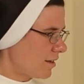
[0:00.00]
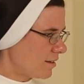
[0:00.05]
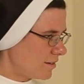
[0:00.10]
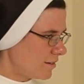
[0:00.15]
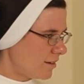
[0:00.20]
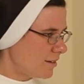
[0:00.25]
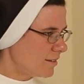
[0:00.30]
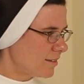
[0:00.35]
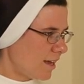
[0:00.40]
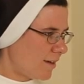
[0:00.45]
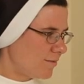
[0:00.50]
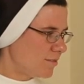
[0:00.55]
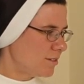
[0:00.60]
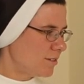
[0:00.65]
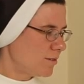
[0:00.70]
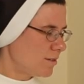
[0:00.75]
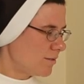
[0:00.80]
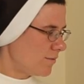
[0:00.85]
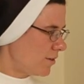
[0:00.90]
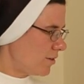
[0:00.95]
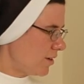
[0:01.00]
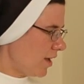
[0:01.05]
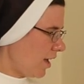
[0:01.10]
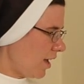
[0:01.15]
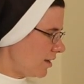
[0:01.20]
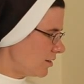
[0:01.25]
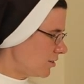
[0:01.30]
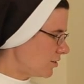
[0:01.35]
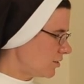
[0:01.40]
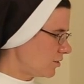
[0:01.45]
does have to do with
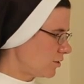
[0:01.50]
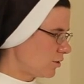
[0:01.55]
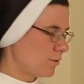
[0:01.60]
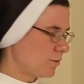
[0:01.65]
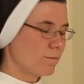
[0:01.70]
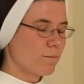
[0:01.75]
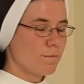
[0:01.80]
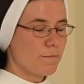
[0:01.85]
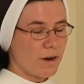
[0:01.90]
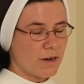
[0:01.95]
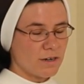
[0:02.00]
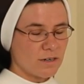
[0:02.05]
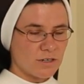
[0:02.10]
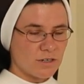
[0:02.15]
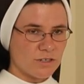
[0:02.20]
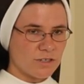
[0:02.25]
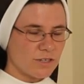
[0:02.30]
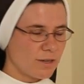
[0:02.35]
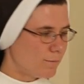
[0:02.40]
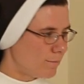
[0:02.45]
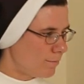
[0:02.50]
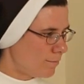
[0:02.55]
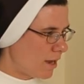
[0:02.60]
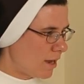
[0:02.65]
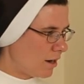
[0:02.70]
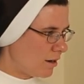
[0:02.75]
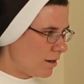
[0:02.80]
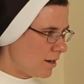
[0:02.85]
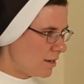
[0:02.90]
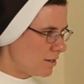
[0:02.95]
vocation or partnership,
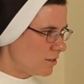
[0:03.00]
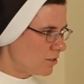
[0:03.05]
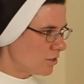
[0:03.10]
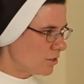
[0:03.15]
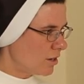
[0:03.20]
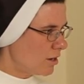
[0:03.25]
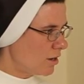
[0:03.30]
marriage,